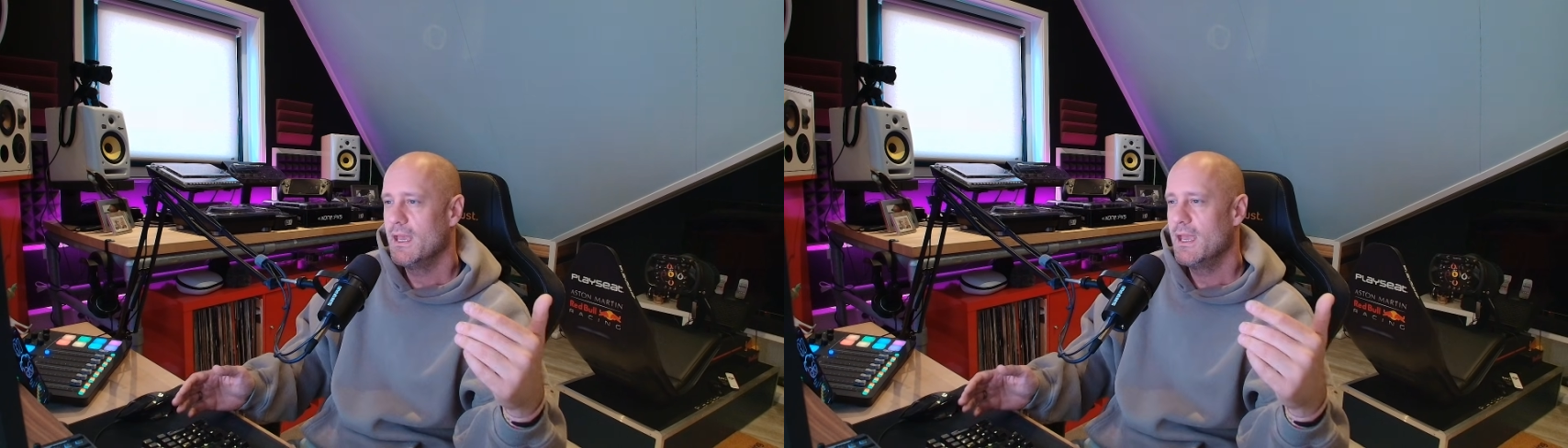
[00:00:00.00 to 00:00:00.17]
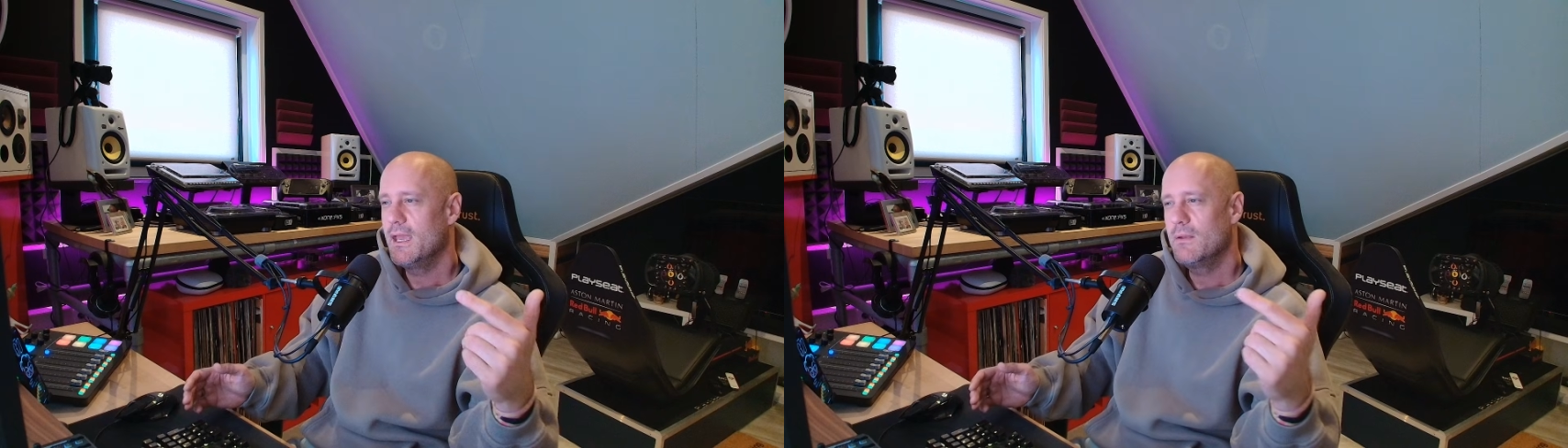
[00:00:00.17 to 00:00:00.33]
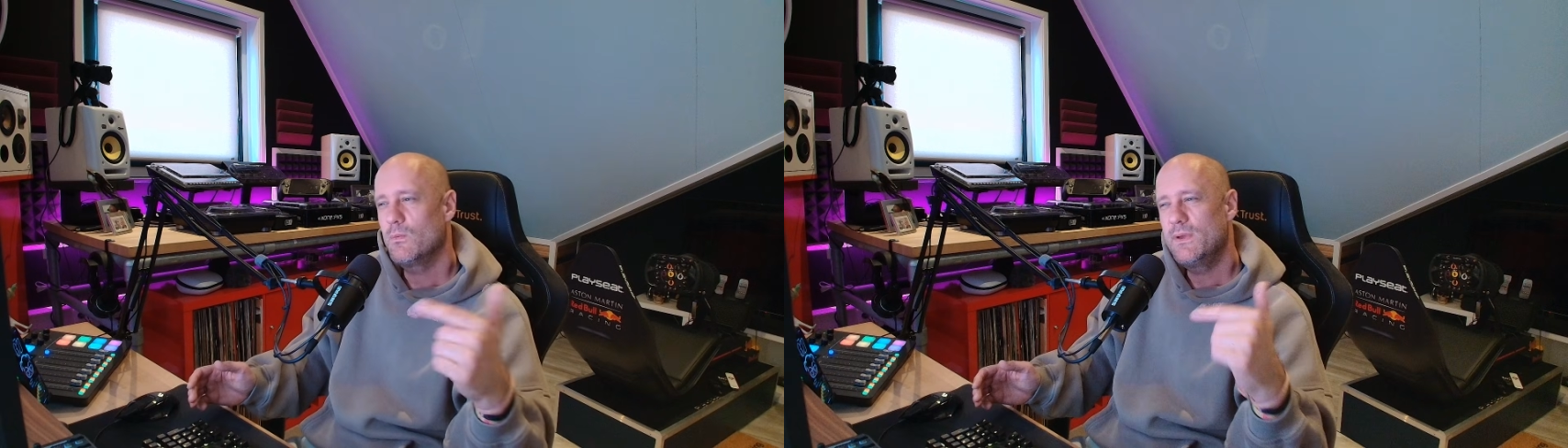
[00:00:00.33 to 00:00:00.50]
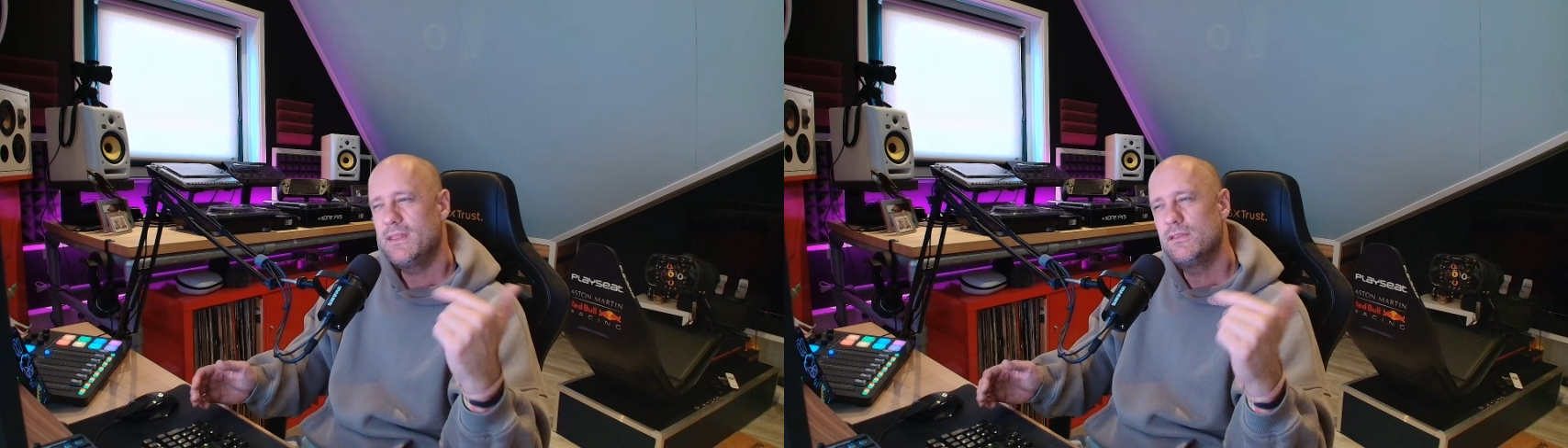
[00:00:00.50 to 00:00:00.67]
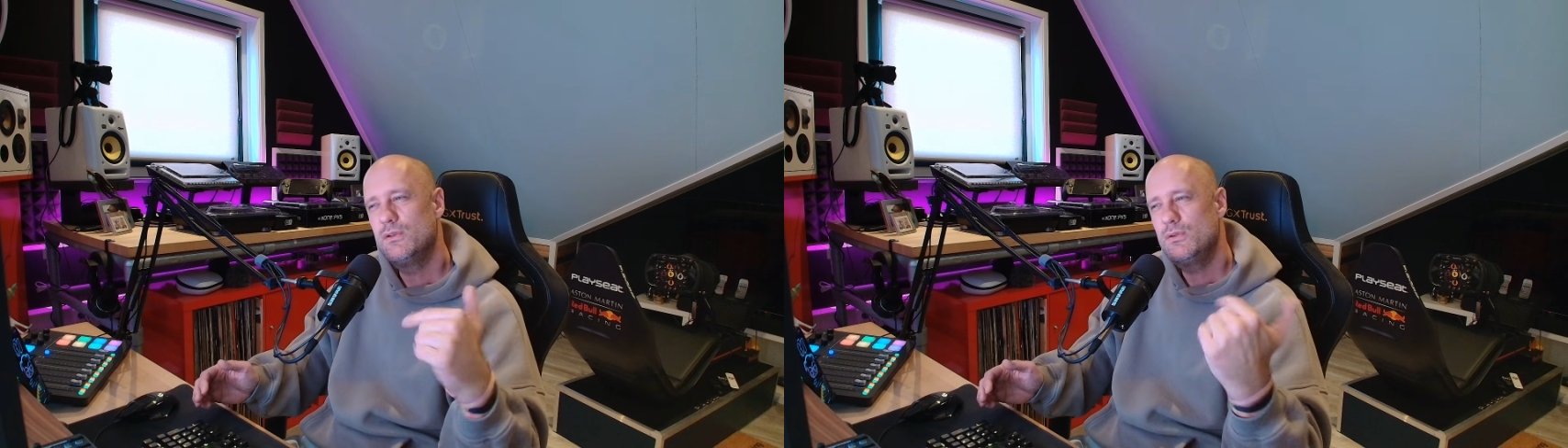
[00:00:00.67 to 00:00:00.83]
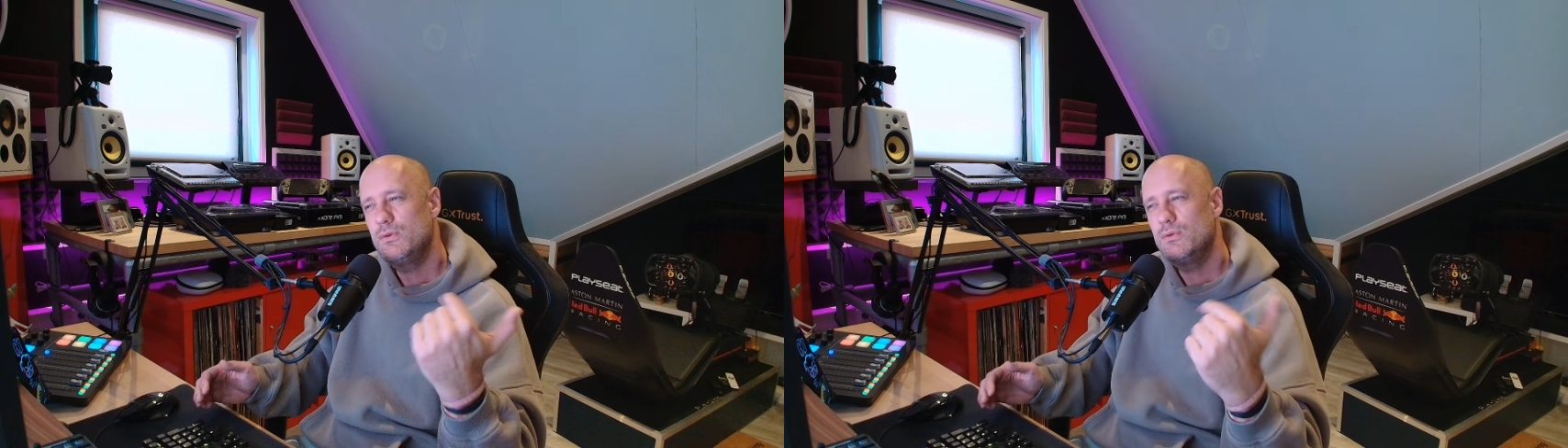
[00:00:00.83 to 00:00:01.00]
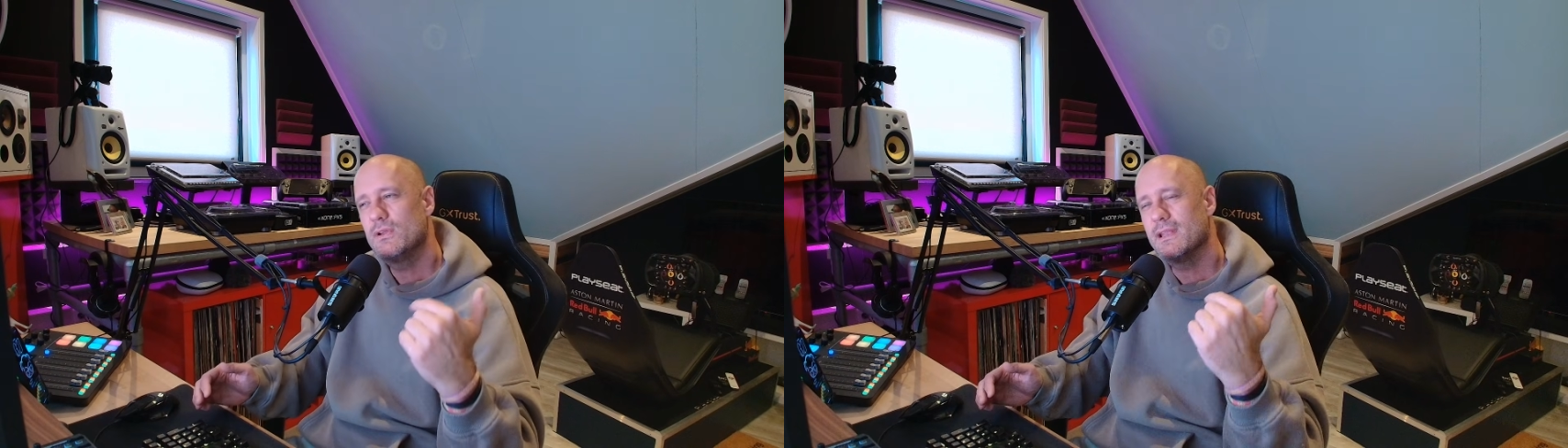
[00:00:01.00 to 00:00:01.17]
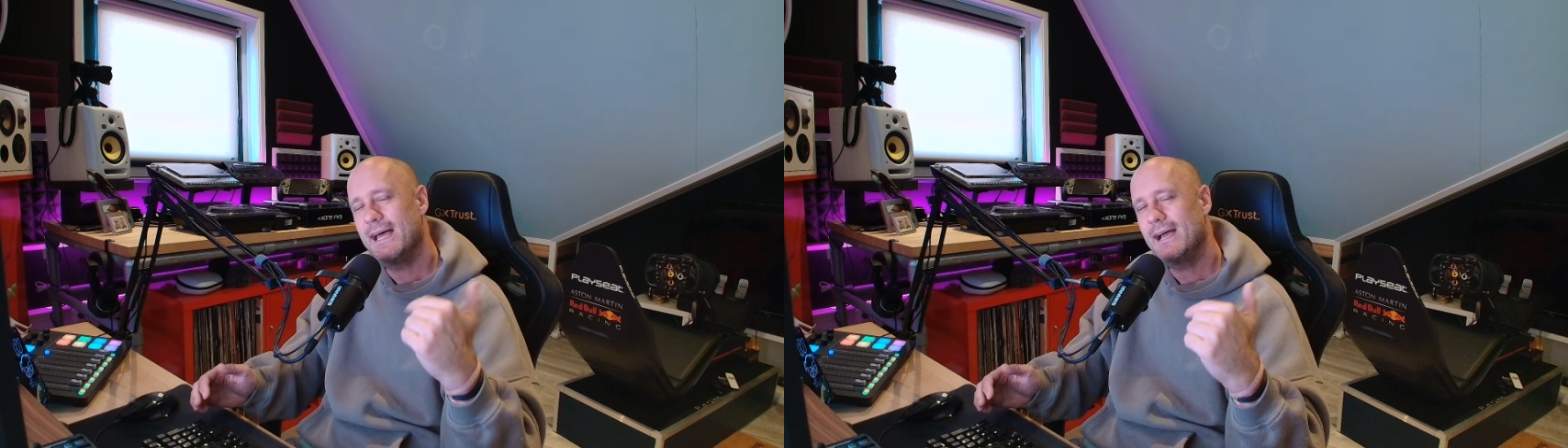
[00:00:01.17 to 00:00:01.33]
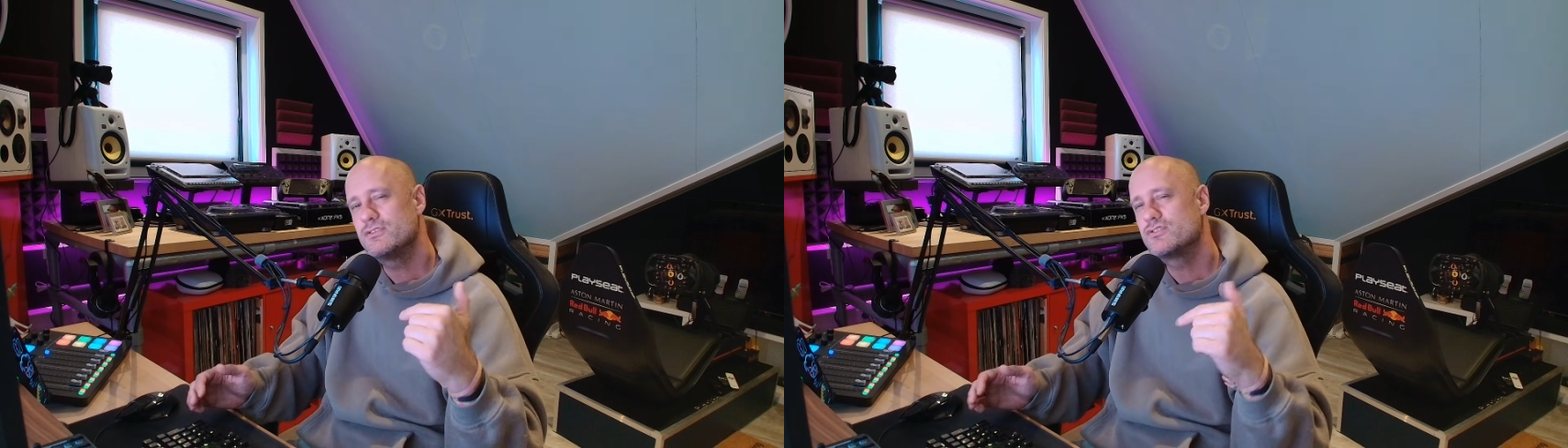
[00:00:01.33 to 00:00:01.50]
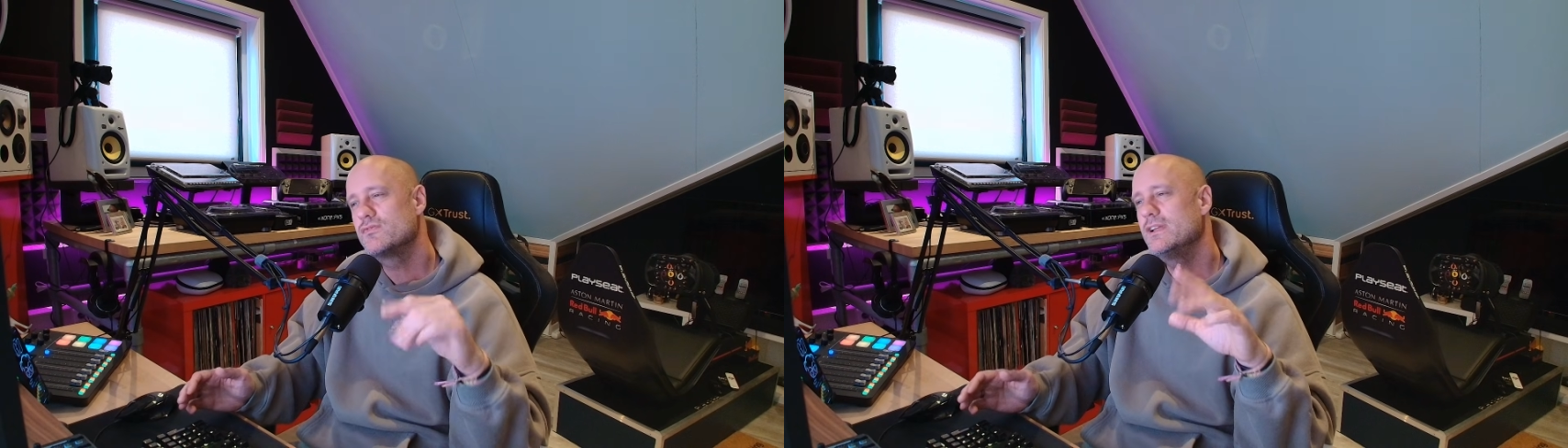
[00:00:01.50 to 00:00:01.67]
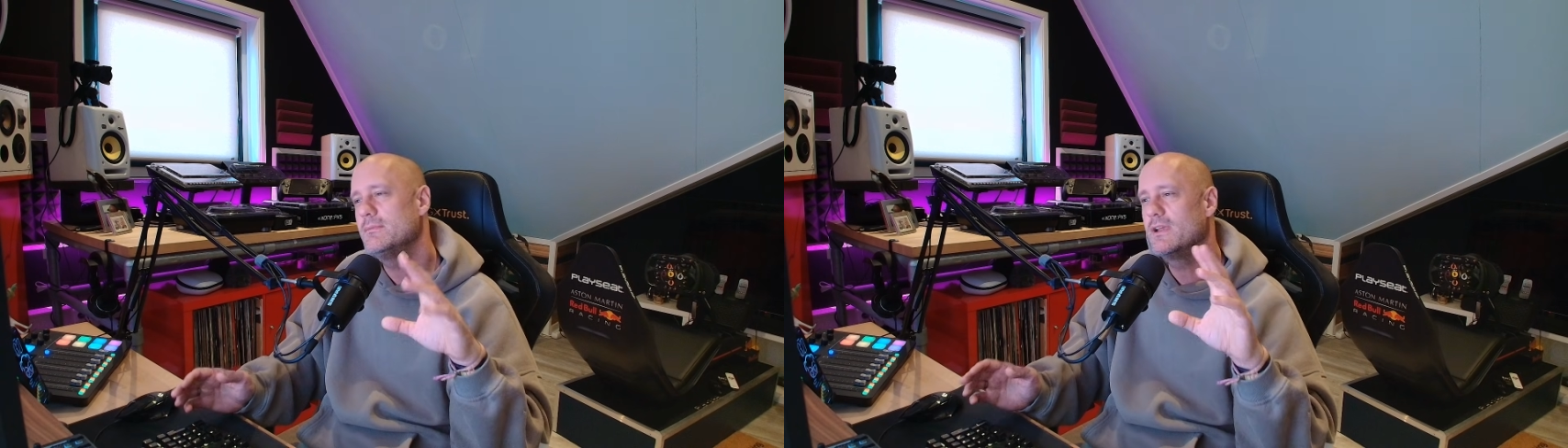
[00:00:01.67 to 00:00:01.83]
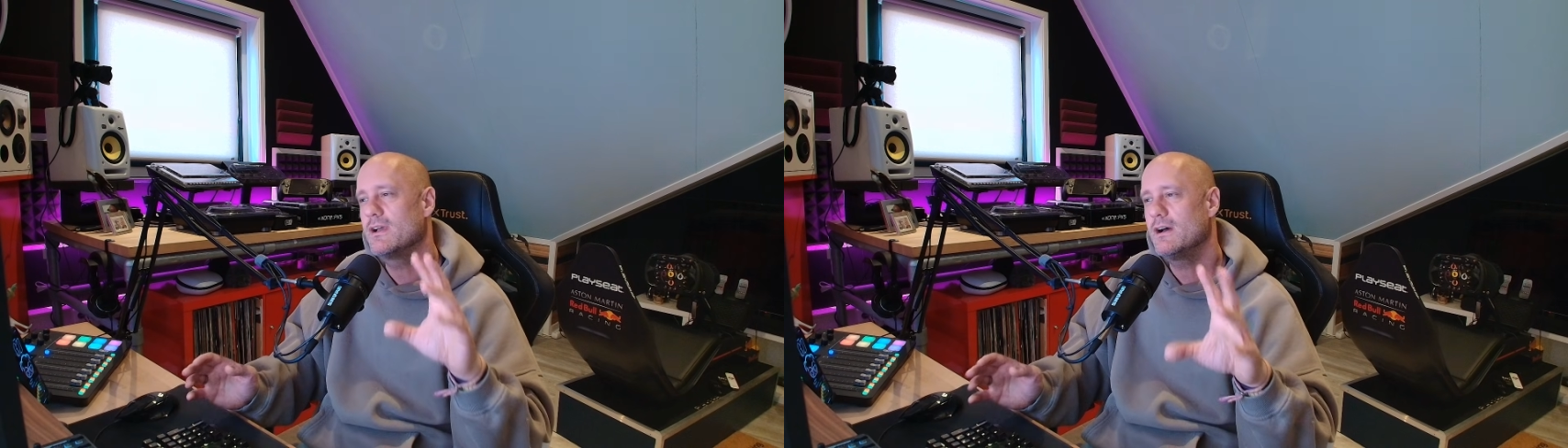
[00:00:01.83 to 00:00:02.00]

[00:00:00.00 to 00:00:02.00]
And with the new cloud streaming